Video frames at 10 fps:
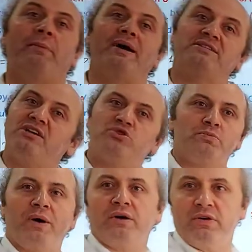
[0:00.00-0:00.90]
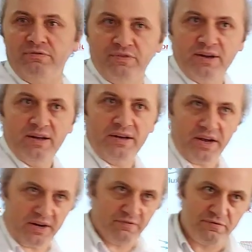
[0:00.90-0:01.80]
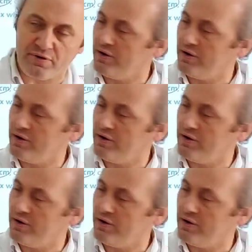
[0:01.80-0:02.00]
by 10 to the power of negative 4.